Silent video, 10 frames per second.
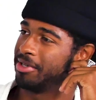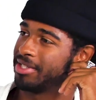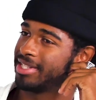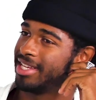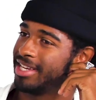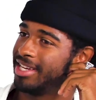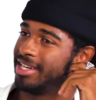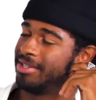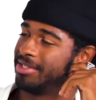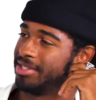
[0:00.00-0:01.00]
and
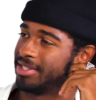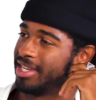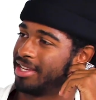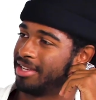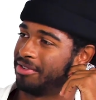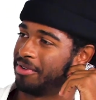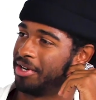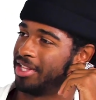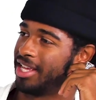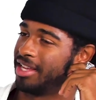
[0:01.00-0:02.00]
he's
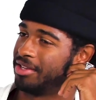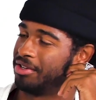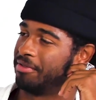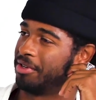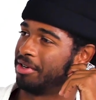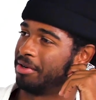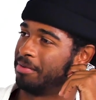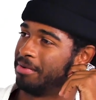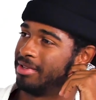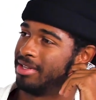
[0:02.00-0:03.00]
very like driven on